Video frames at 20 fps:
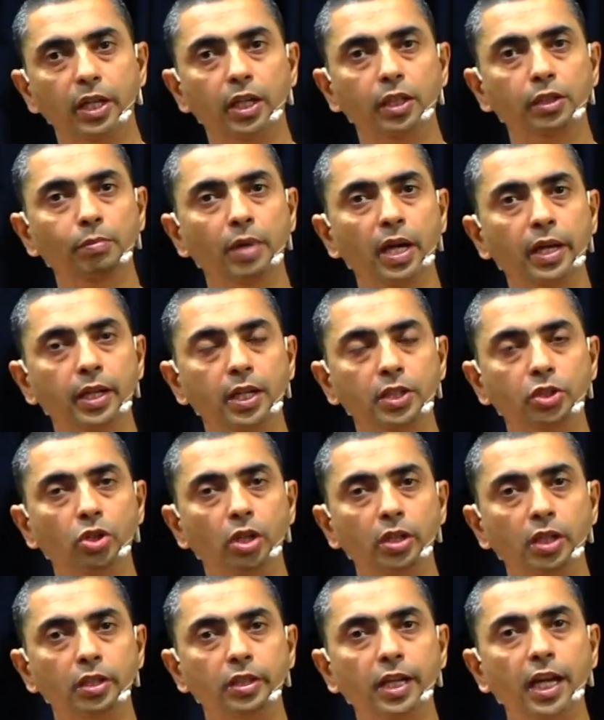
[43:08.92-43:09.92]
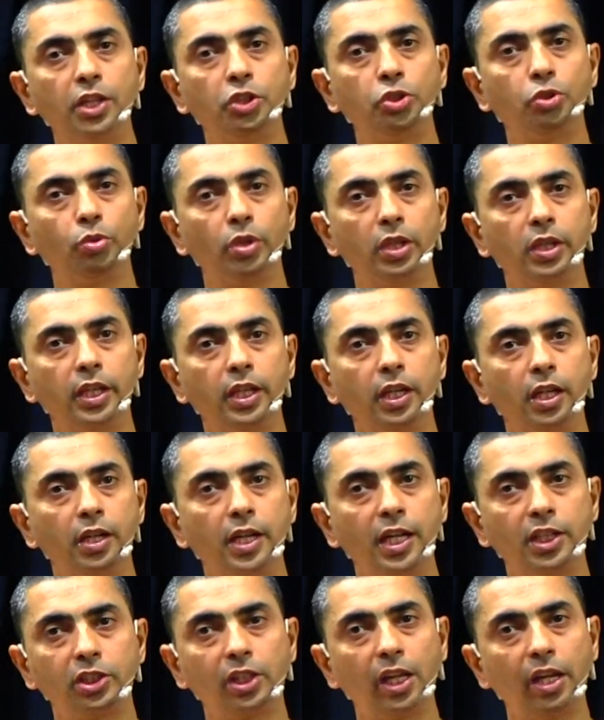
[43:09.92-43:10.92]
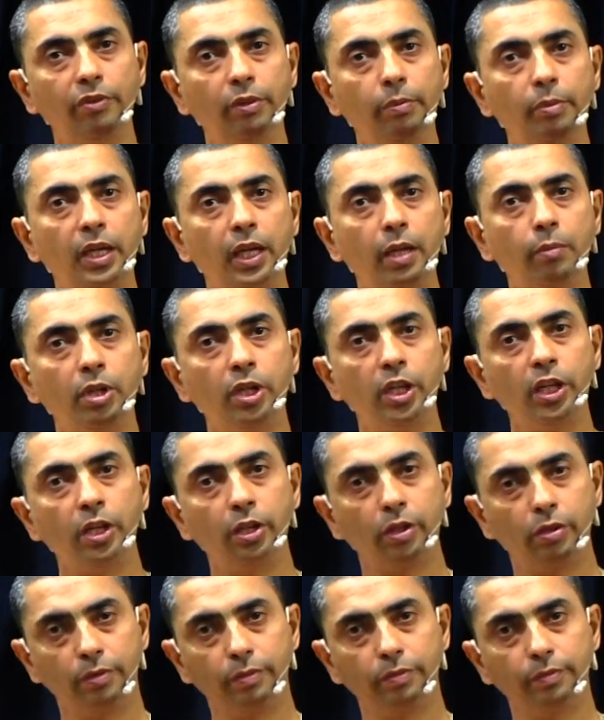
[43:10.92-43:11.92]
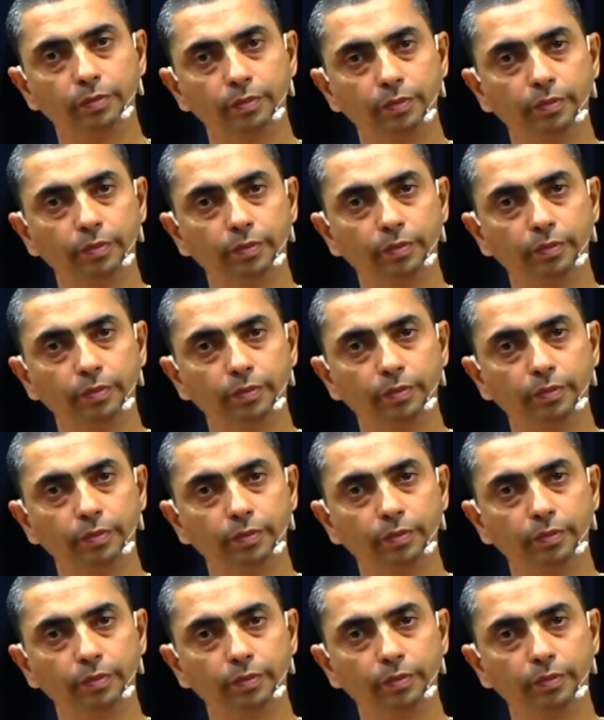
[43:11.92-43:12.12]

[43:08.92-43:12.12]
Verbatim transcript: Bharat Maharaj got attached to a deer. Next life, he became a deer.